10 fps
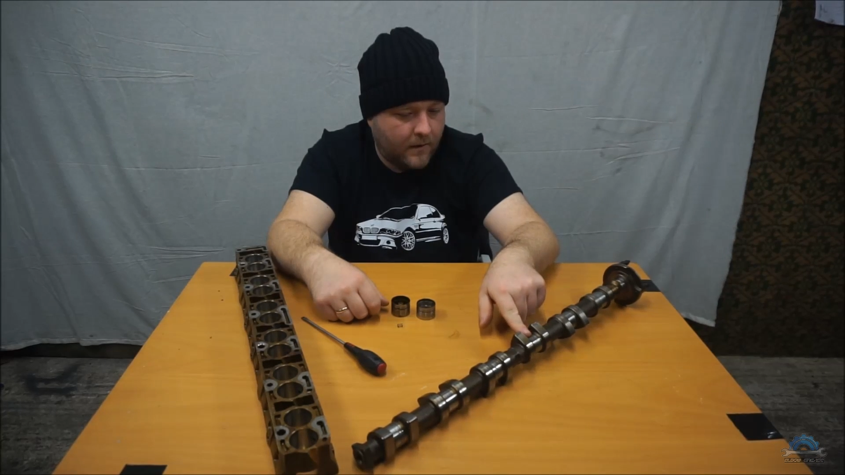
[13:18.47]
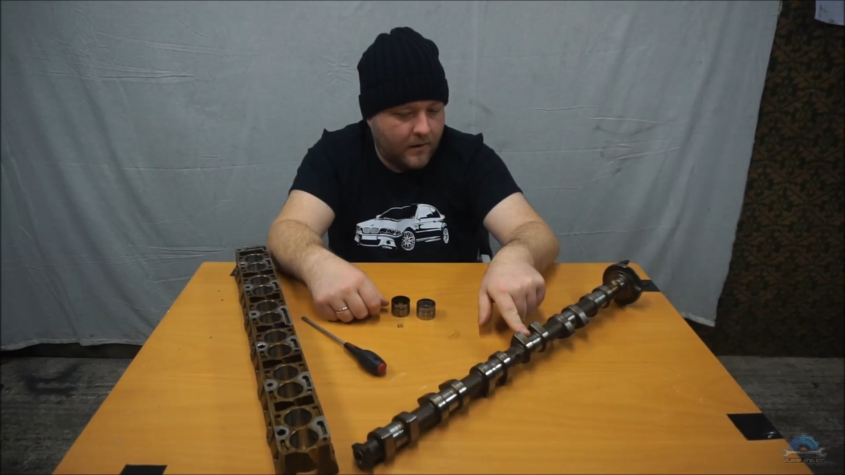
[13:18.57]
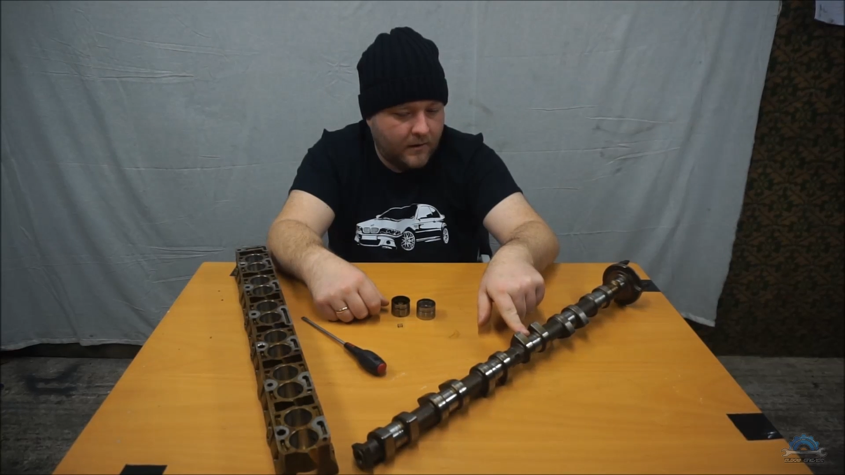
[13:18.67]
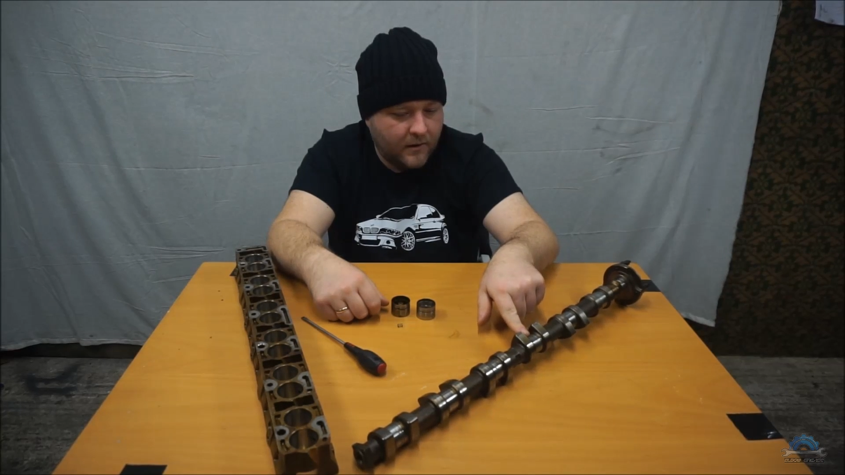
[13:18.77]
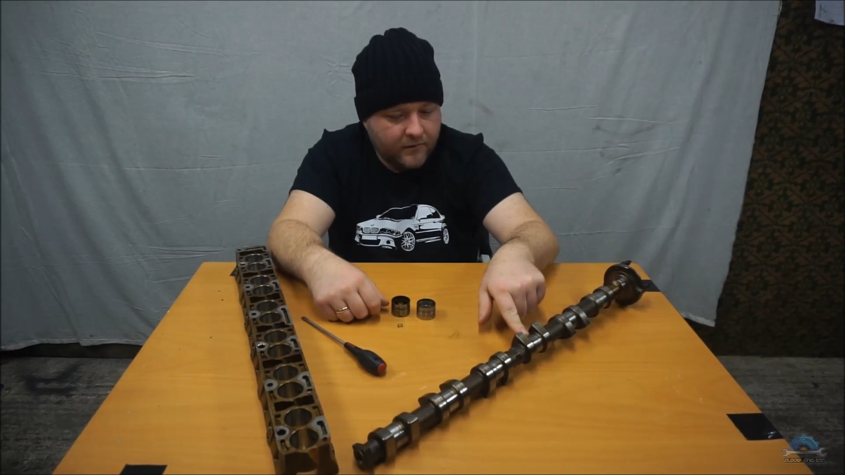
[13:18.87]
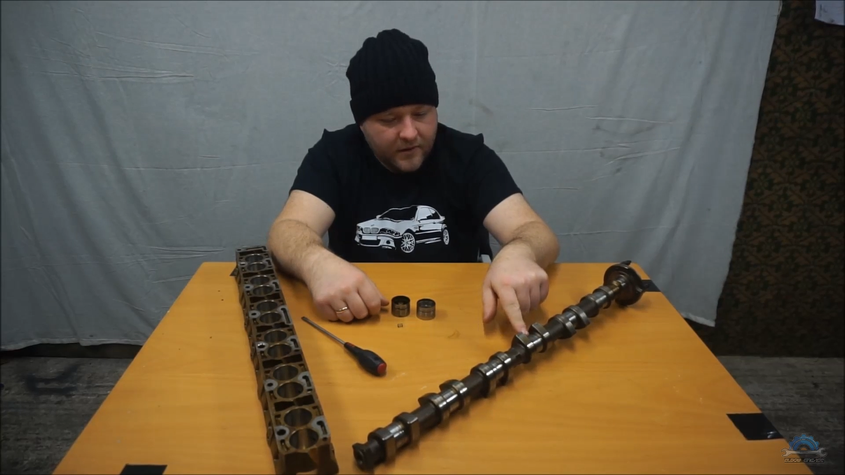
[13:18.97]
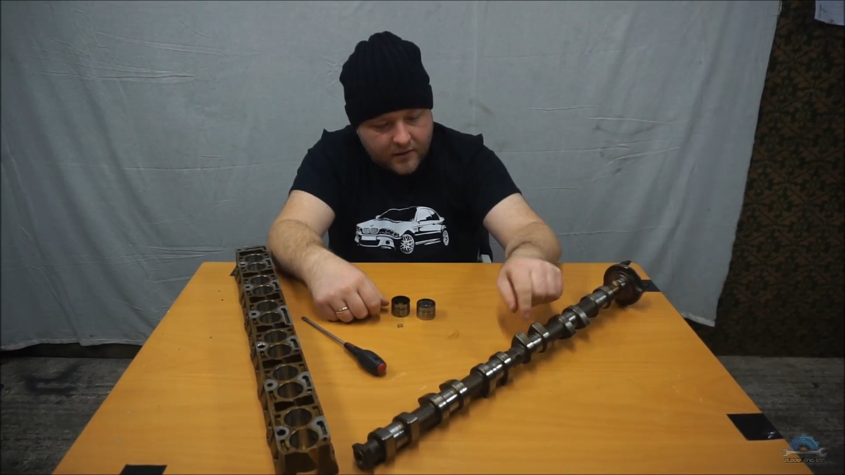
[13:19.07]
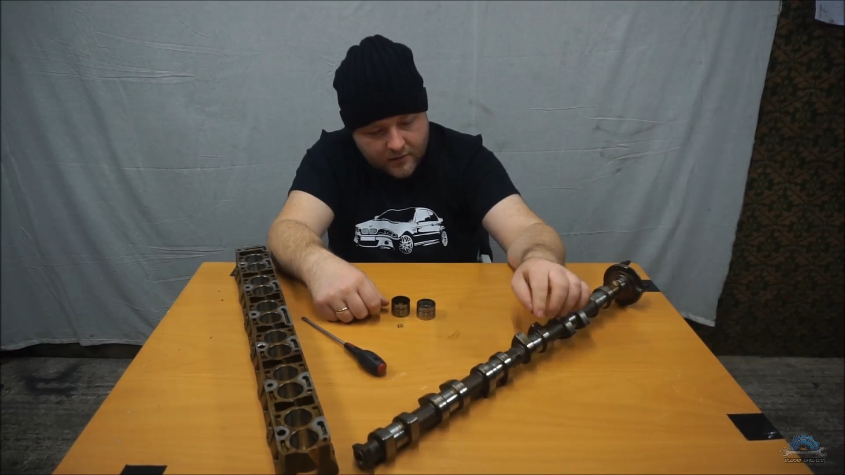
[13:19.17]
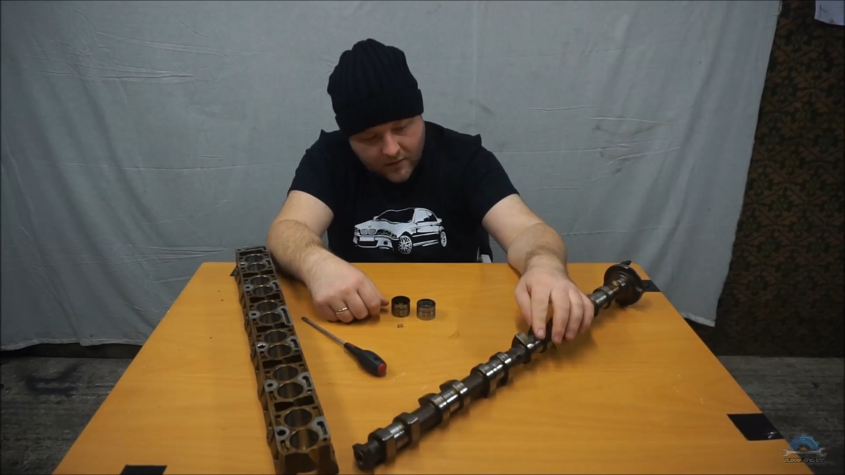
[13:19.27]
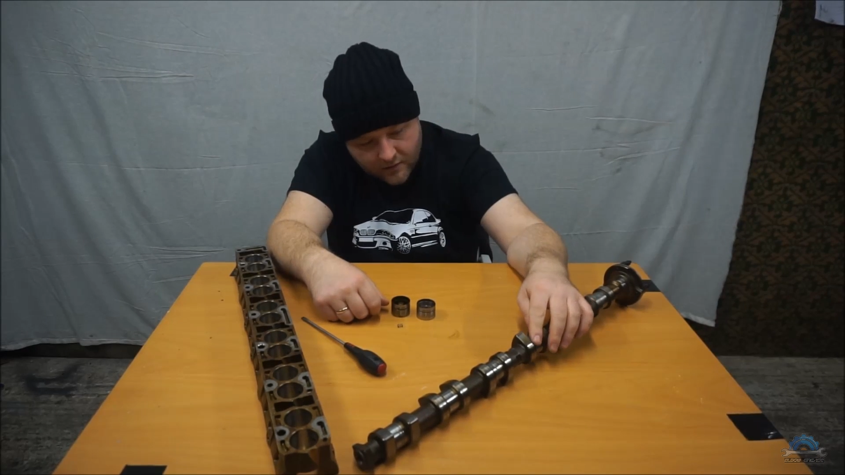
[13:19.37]
and if
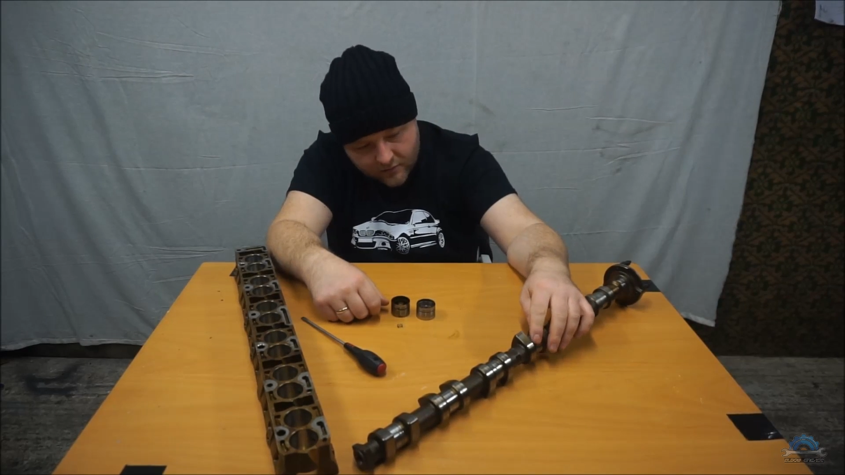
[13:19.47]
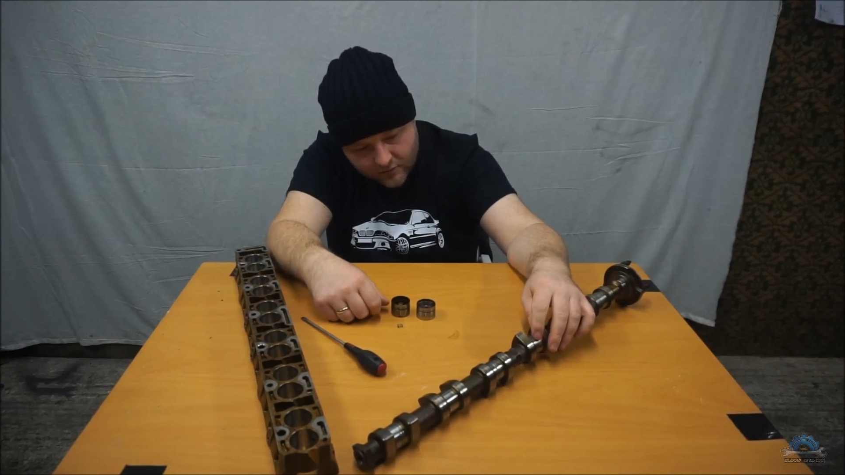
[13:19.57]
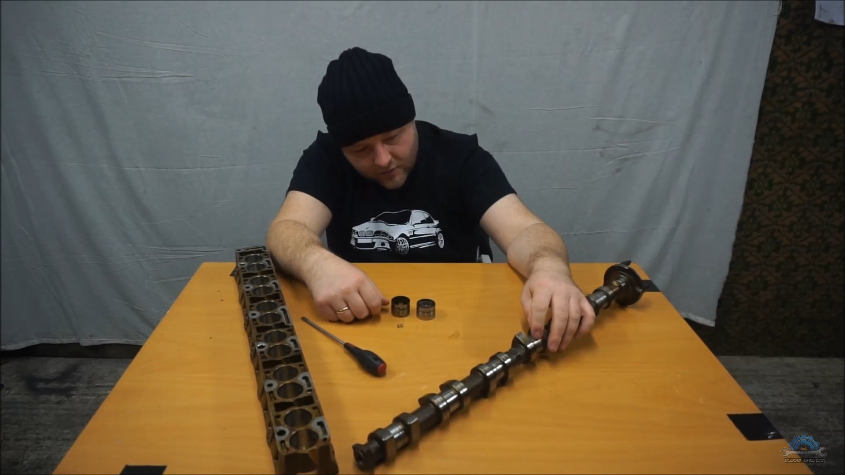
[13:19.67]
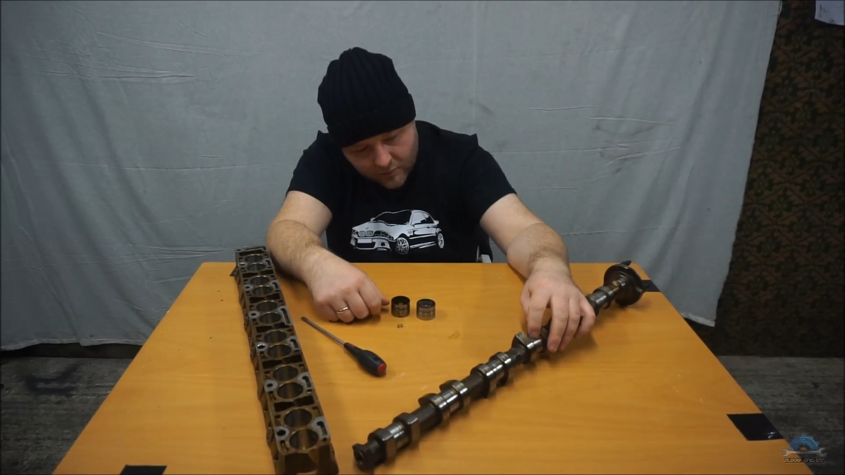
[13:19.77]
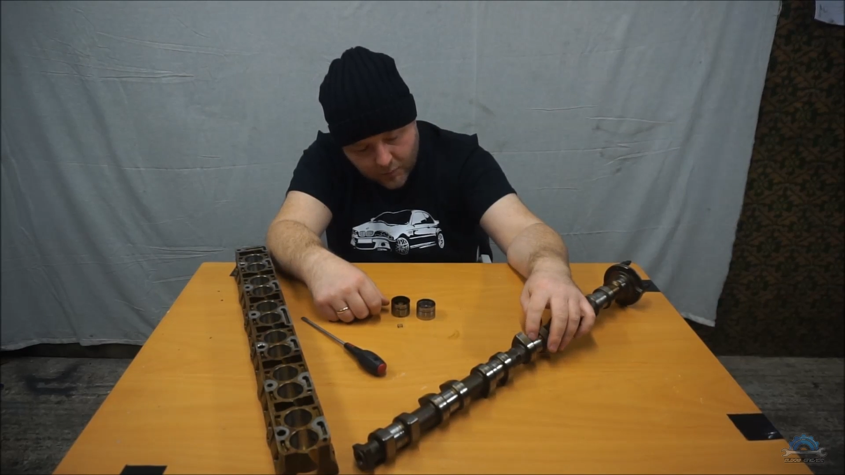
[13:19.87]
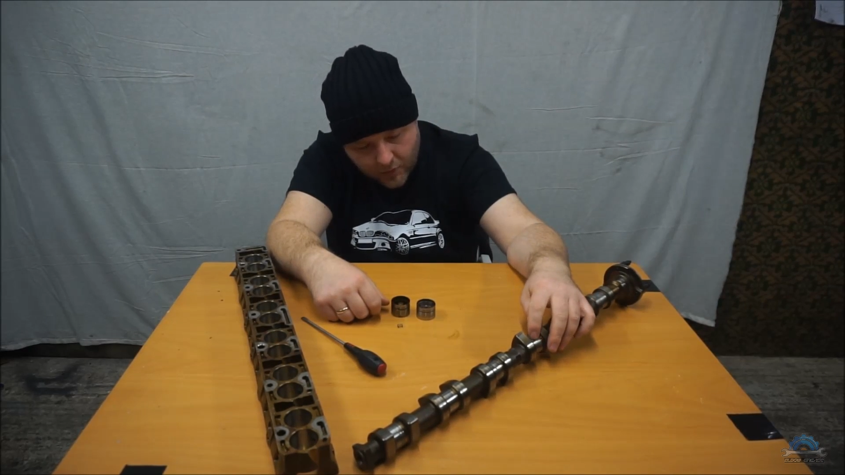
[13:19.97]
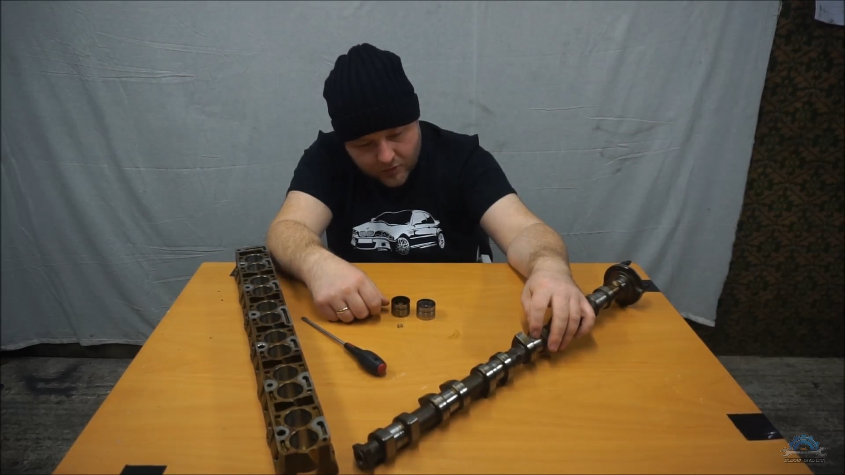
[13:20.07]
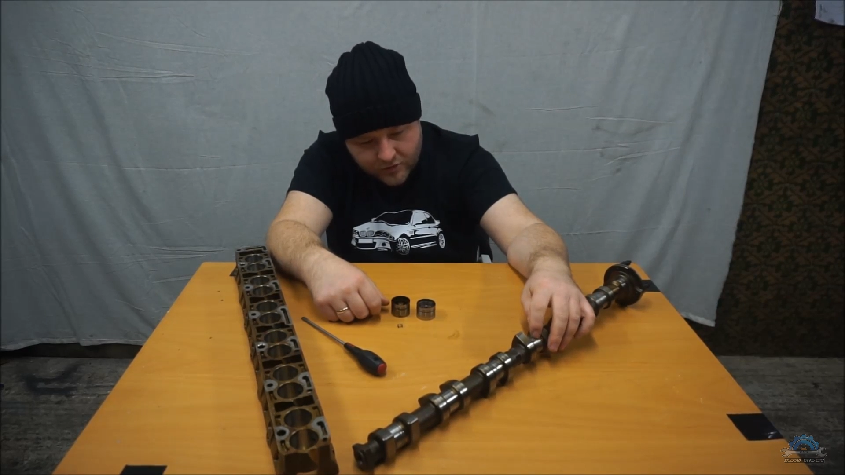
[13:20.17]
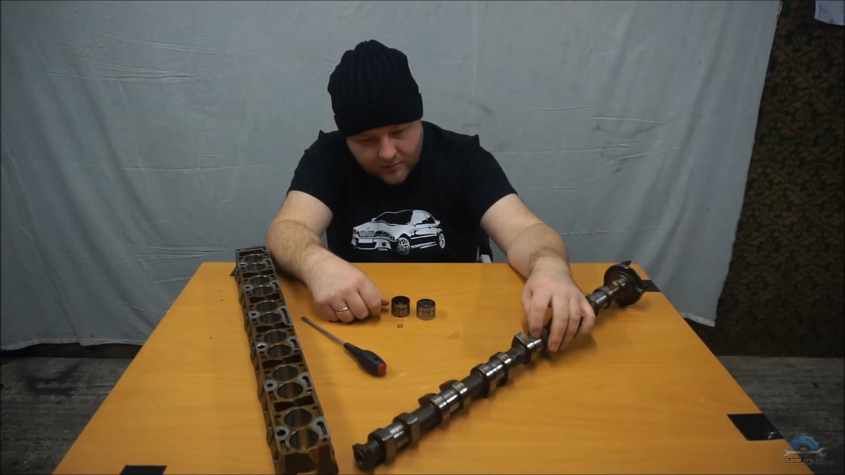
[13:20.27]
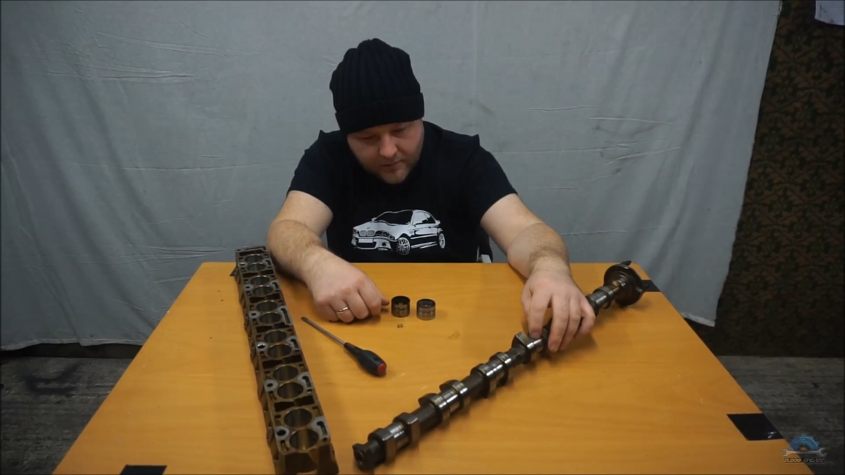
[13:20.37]
they not, you can
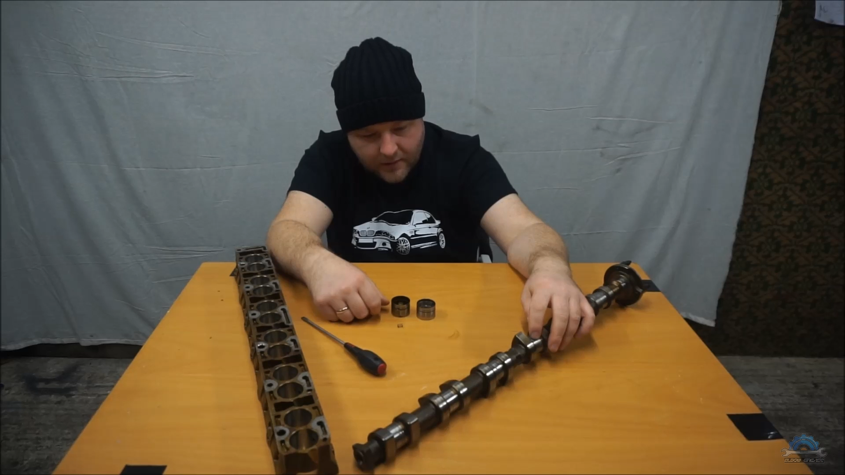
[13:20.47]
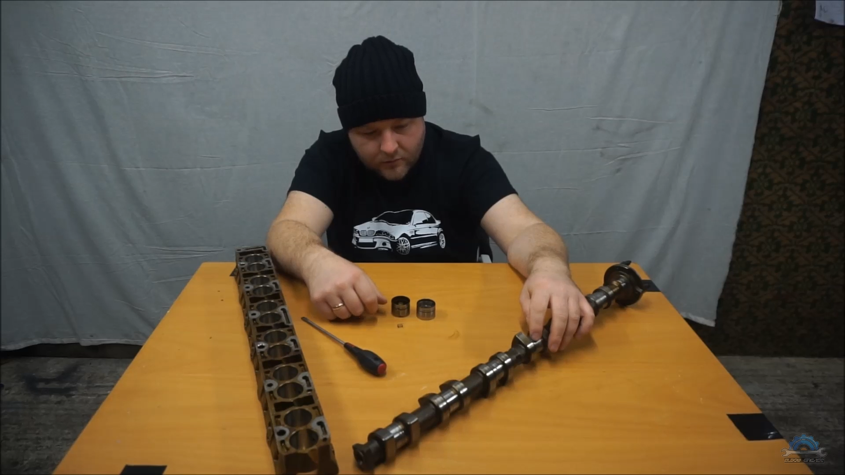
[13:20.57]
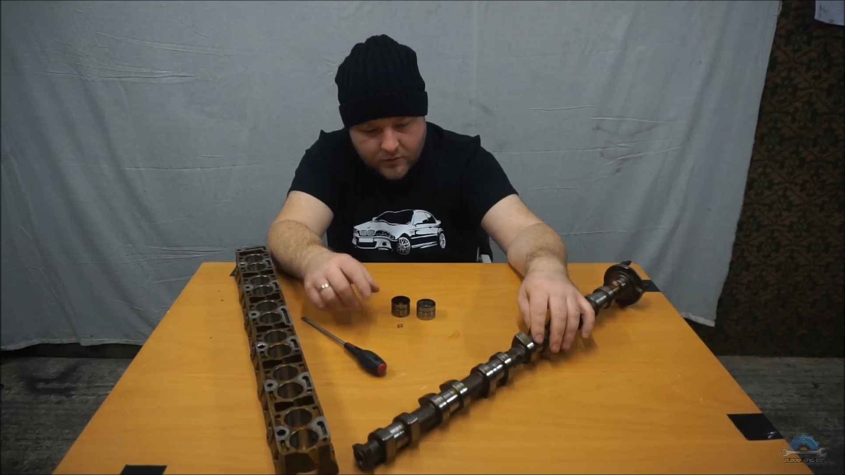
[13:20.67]
polish them out.